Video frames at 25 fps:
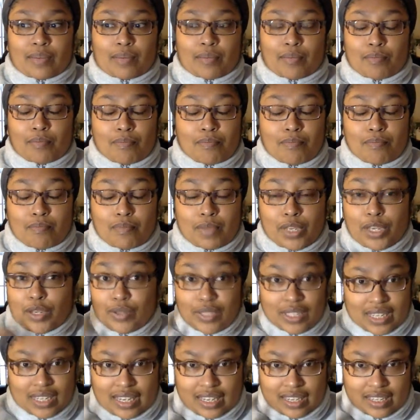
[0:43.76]

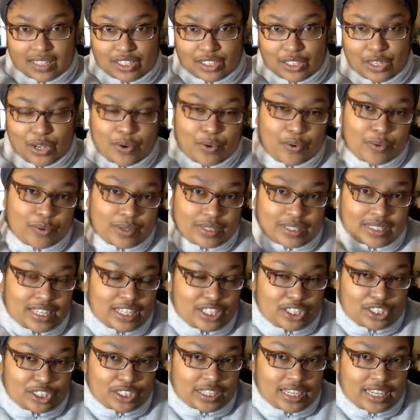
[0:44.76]
music. So
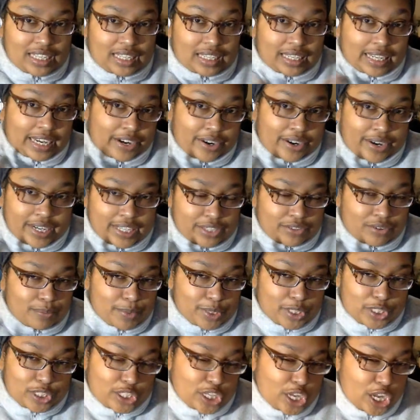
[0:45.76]
essentially lyrics
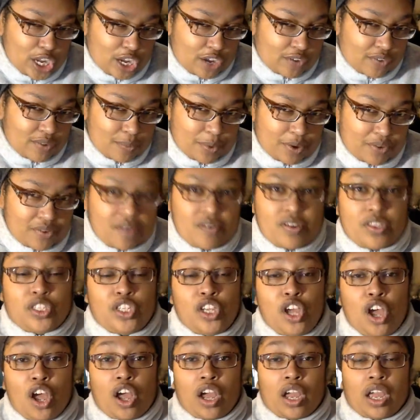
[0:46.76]
from a song, from your favorite
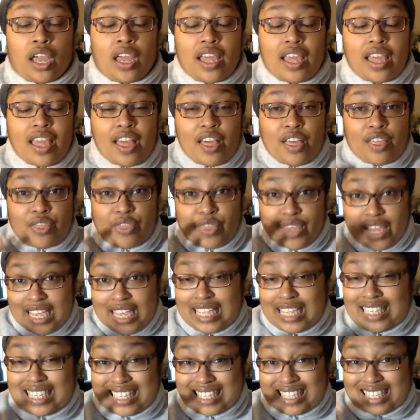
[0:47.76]
song.
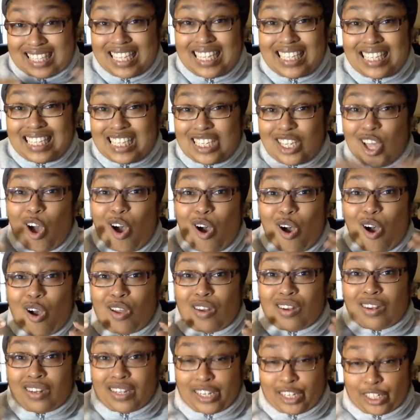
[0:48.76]
This is
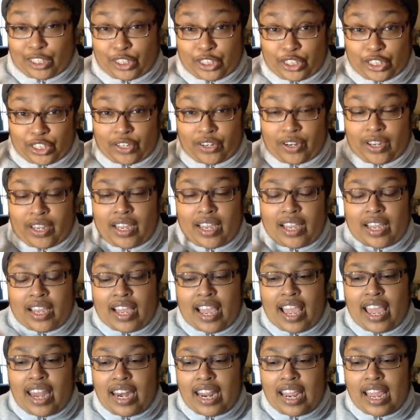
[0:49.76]
all literature.
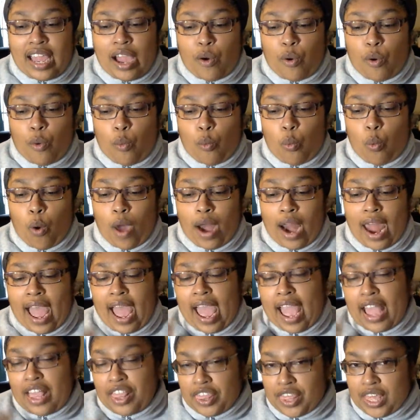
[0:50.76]
And what
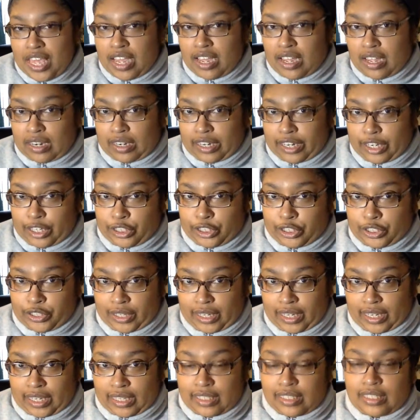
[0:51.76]
I think literature
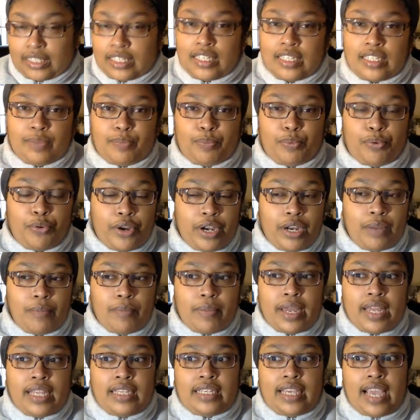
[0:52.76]
is pretty
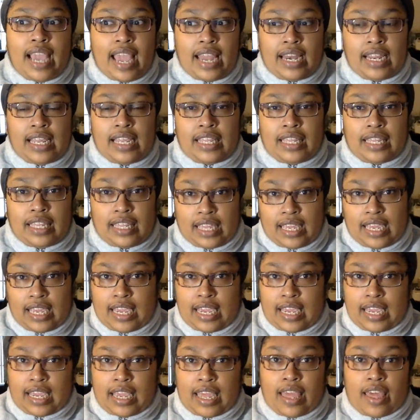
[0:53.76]
much
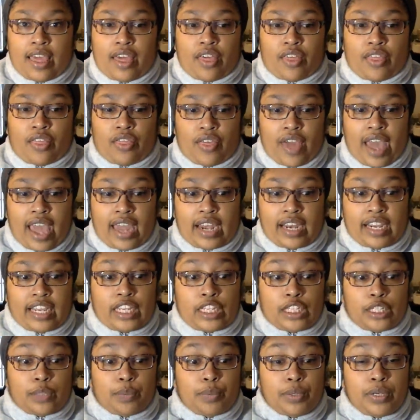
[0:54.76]
anything that
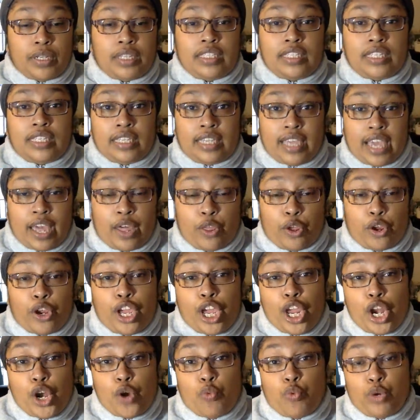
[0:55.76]
is put together
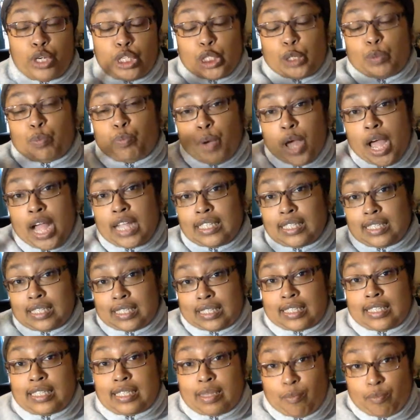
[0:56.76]
in response
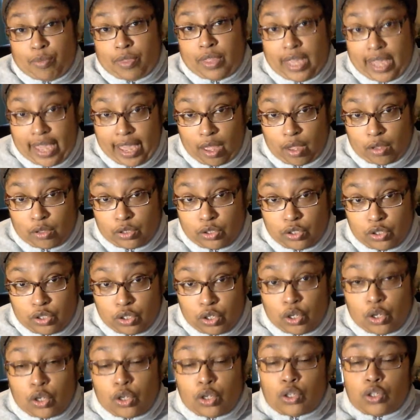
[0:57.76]
to something else.
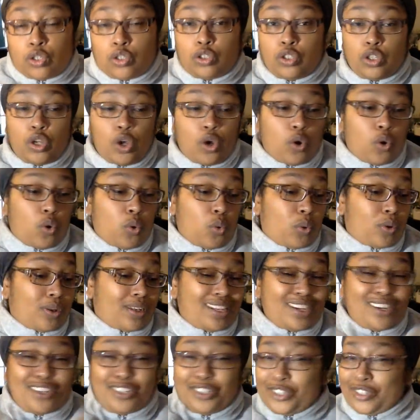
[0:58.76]
So
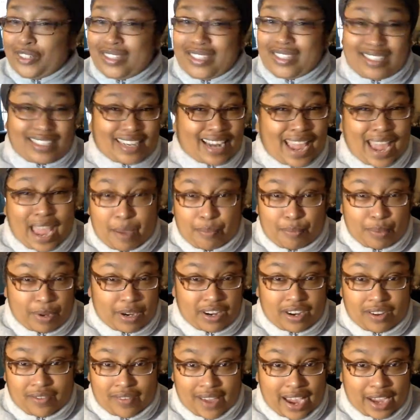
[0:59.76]
literature doesn't happen
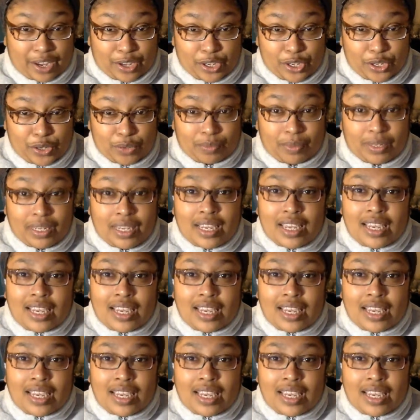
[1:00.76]
in a vacuum.